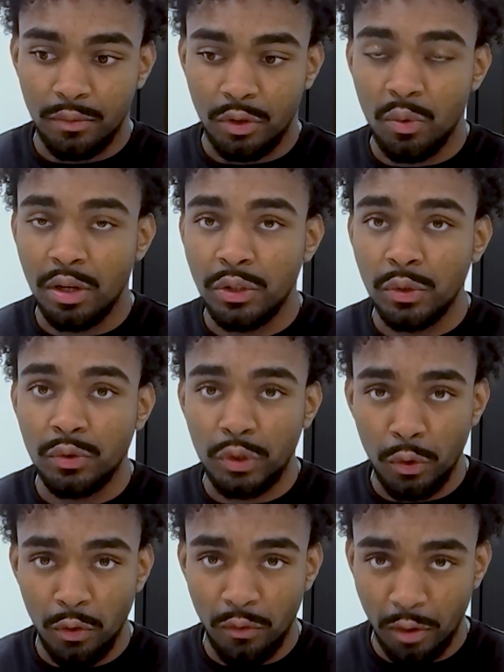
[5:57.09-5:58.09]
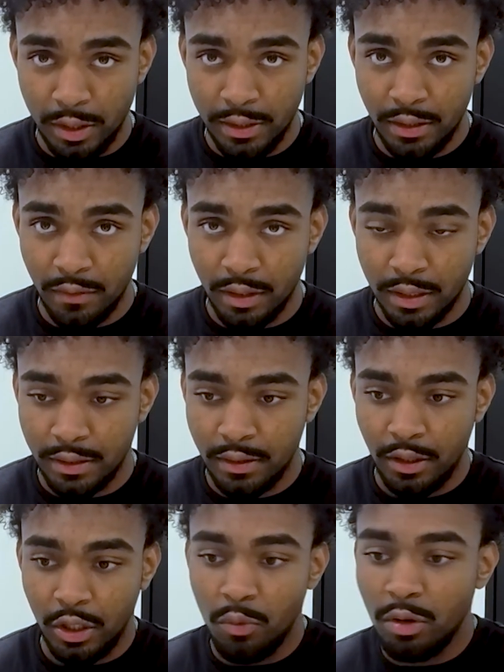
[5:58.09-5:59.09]
You want to do 2 versions of this.
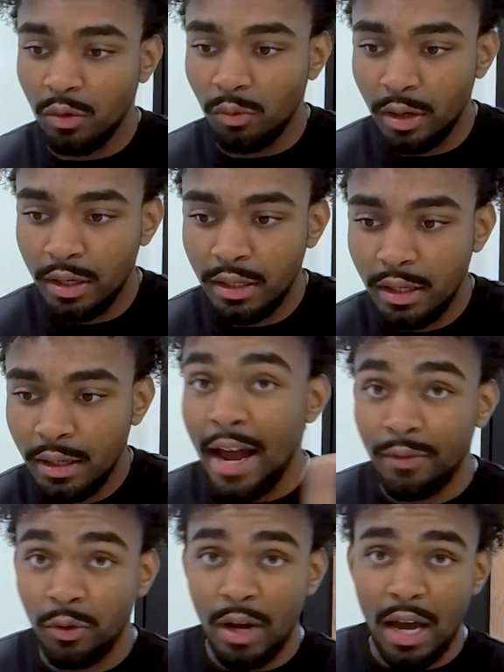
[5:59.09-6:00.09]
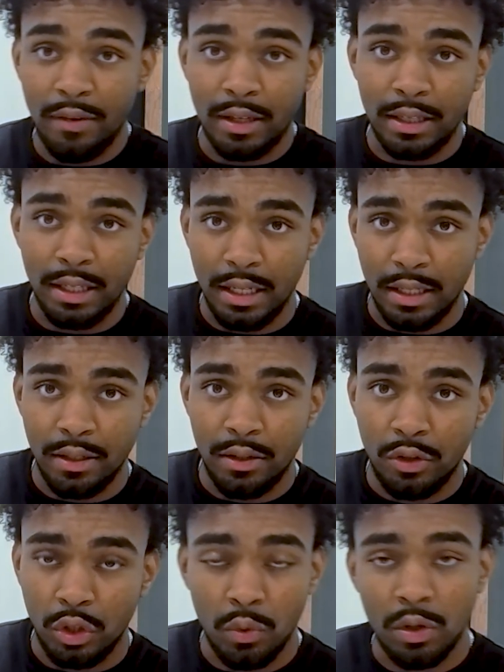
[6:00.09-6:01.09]
You want to run, after you have it
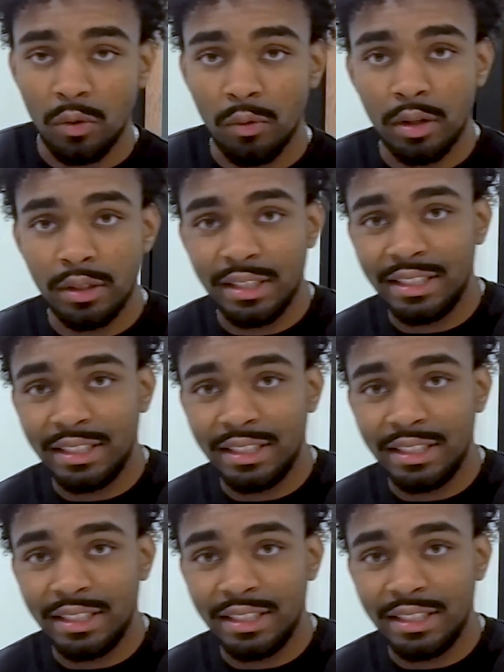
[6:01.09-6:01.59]
clean, you want to run